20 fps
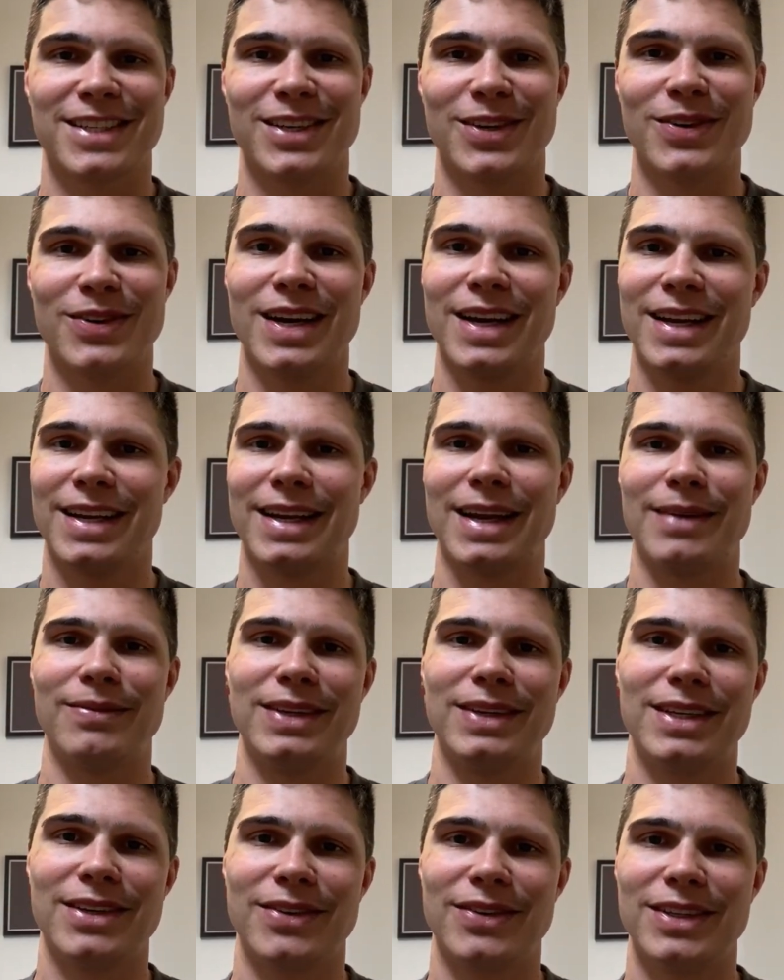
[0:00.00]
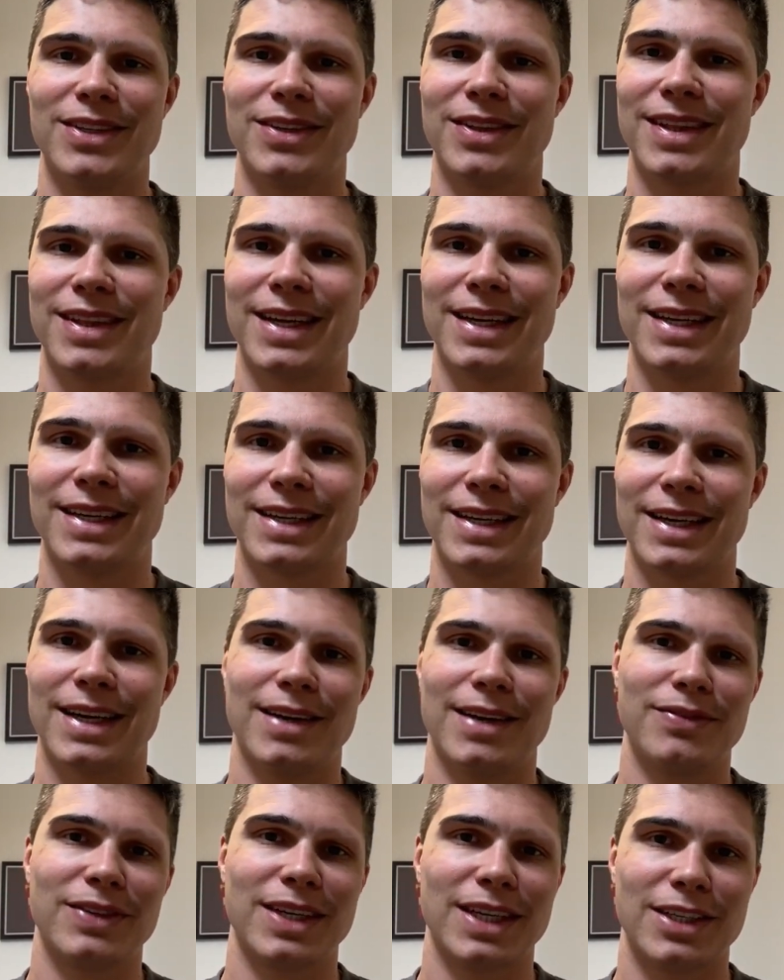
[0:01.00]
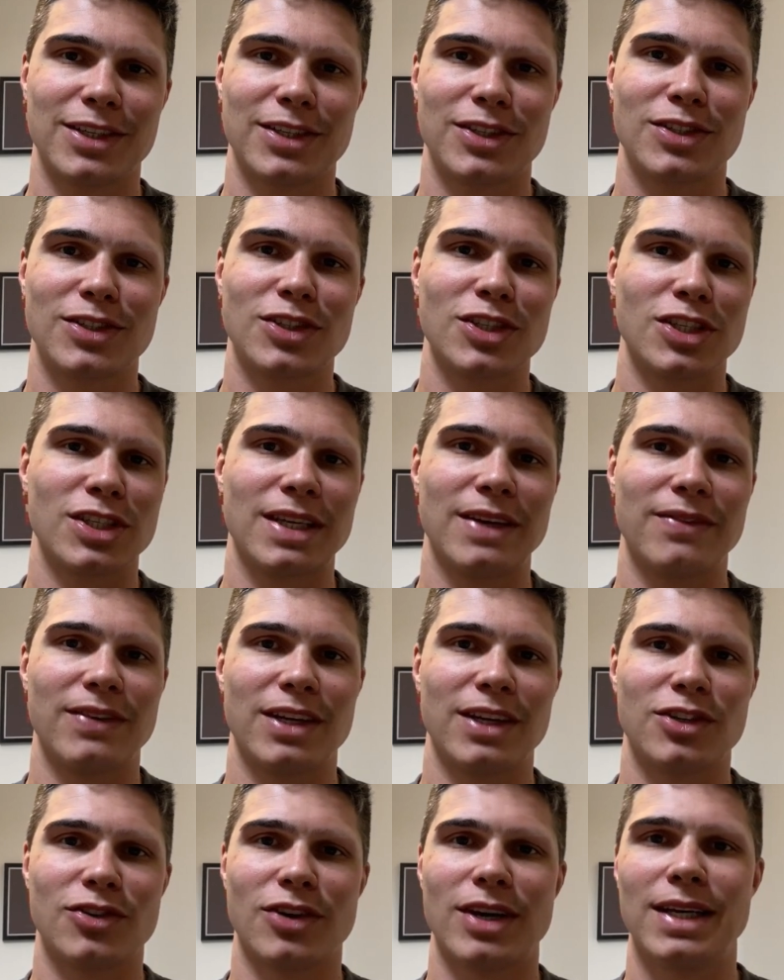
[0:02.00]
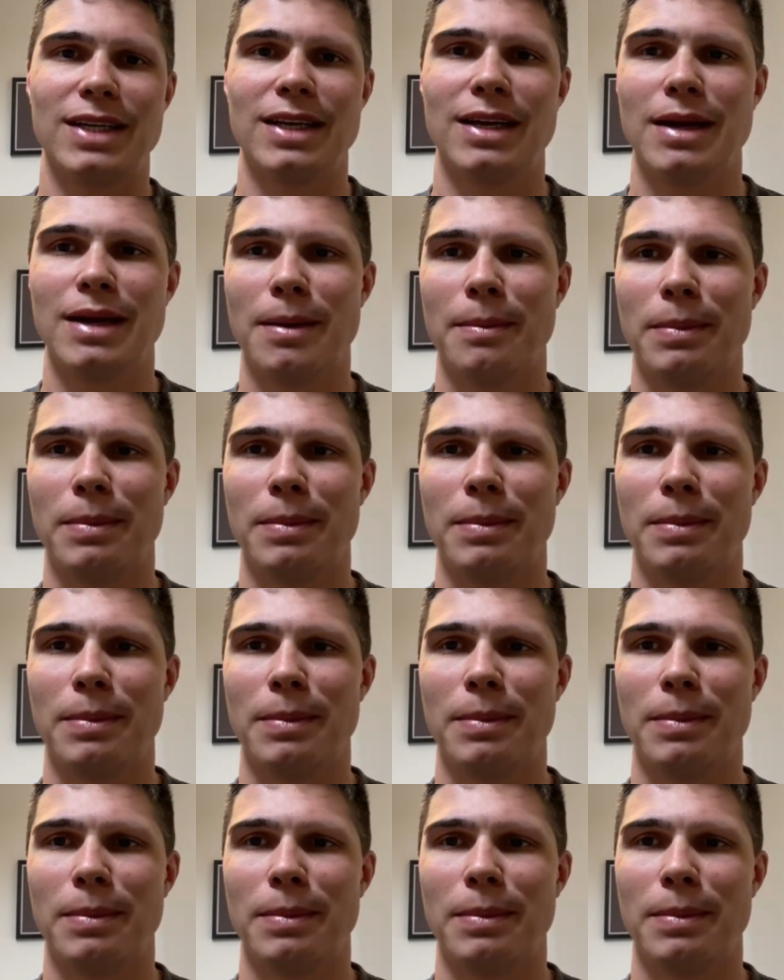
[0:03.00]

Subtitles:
so let me know what you think. I'm going to just give it a try.